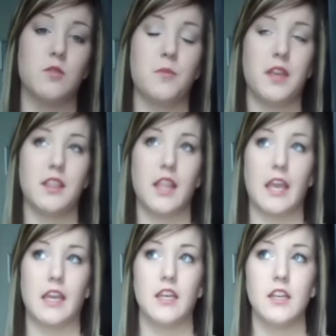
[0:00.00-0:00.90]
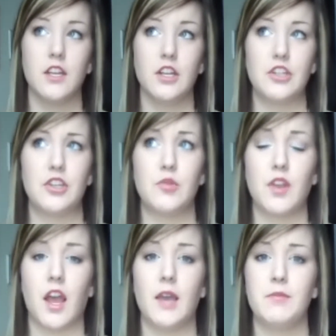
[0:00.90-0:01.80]
there's been, like, 2
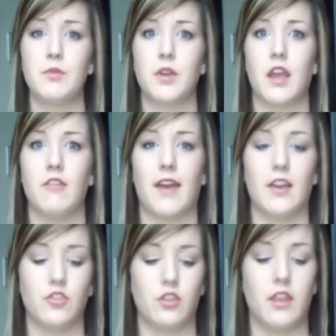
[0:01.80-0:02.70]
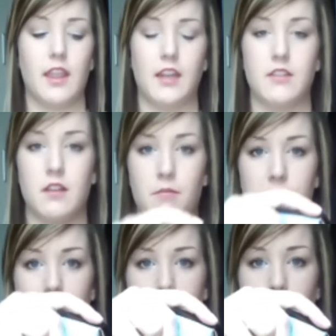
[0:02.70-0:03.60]
times where I've actually, like,
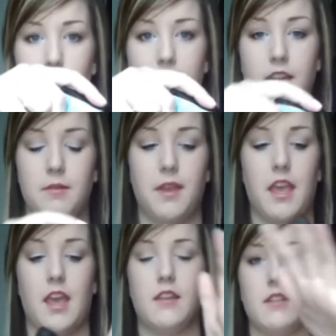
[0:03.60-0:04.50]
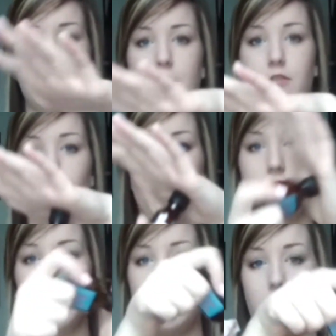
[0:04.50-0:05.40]
dumped a little bit into my hand instead of
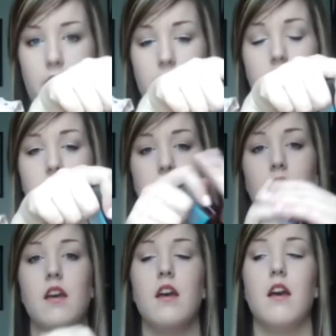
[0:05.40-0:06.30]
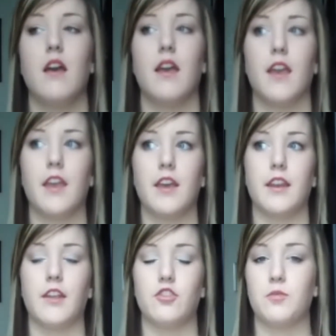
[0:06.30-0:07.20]
going like this,
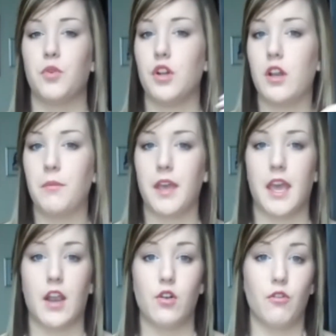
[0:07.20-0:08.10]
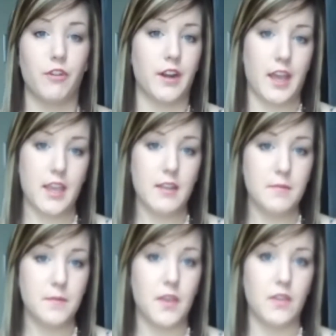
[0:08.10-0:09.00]
and I just put it on my hair overnight
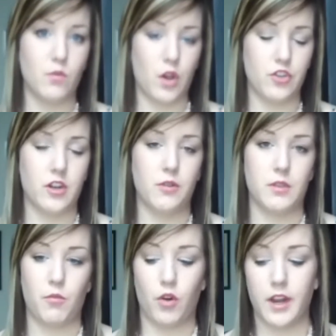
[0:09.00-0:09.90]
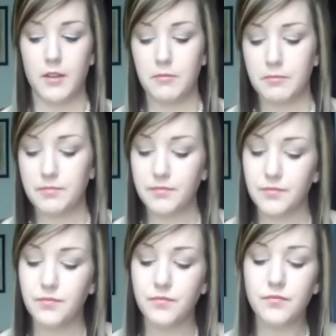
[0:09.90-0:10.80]
and then wash it out in the morning.
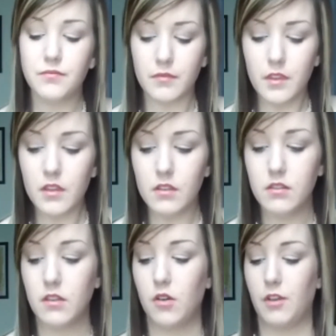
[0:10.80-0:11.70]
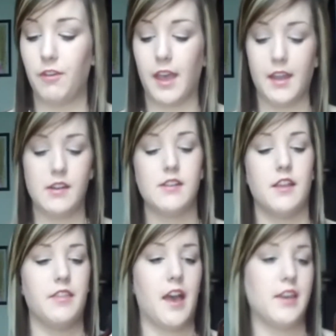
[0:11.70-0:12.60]
So if I hadn't have
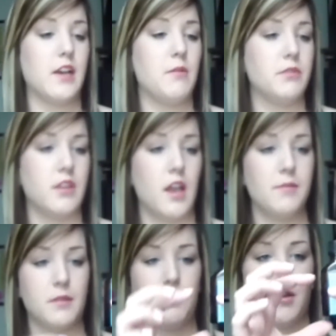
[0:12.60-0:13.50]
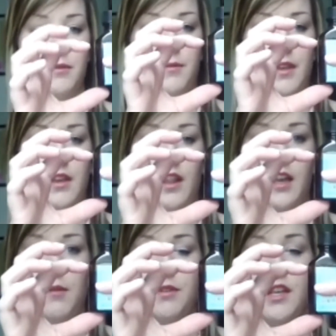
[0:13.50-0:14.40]
done that a couple times, it'd probably be,
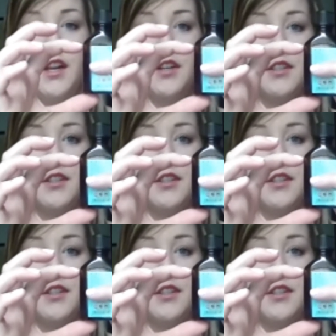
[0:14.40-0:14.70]
like, up to here